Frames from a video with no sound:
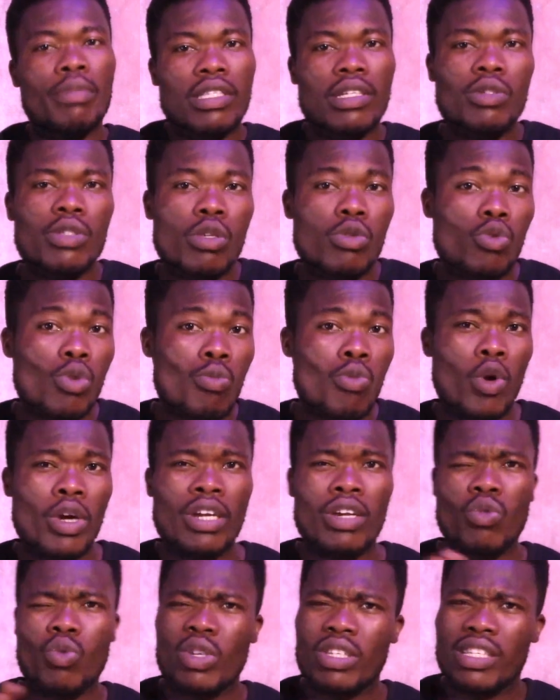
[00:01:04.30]
besides the stone or
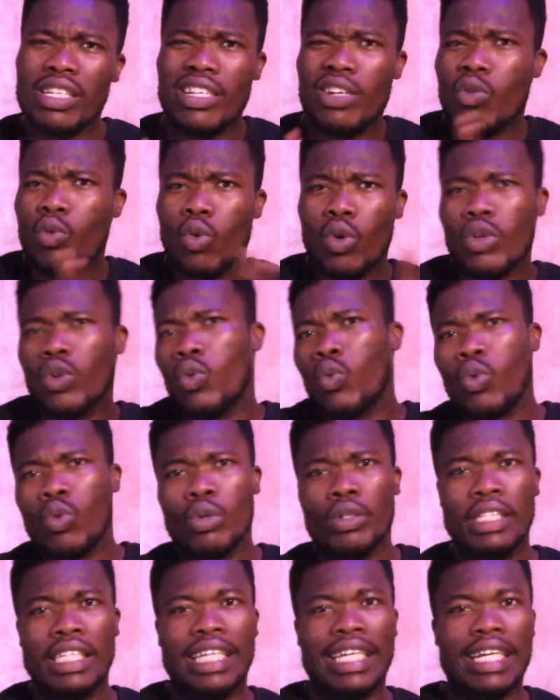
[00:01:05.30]
the question of Conan
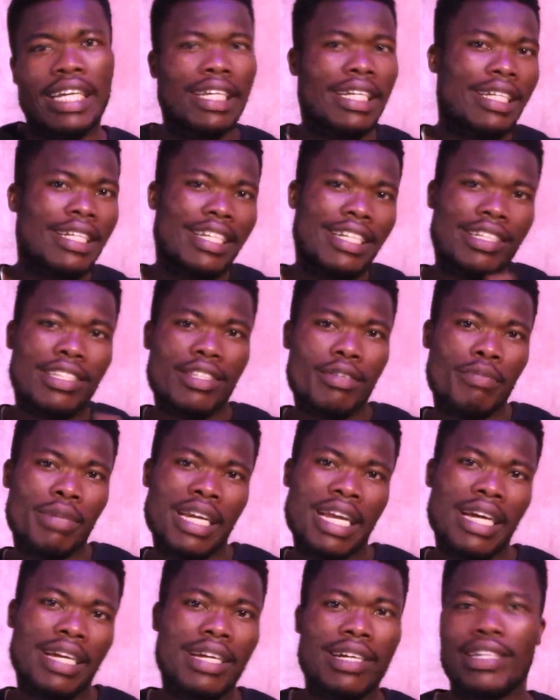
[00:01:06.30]

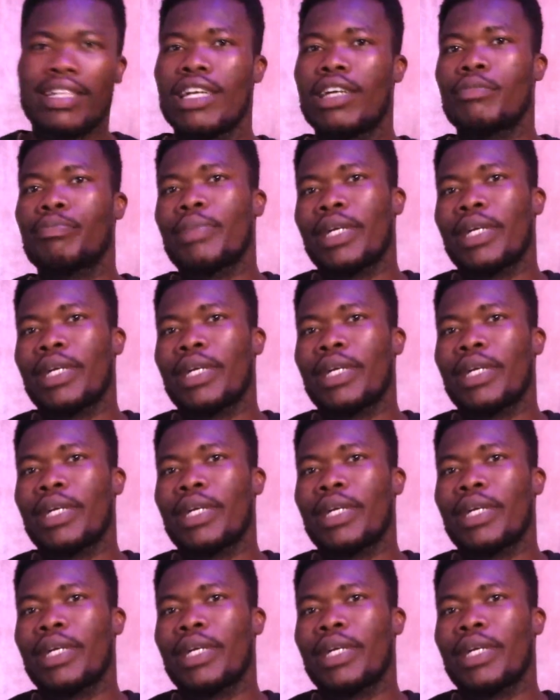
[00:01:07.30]
Kersamanaka crap.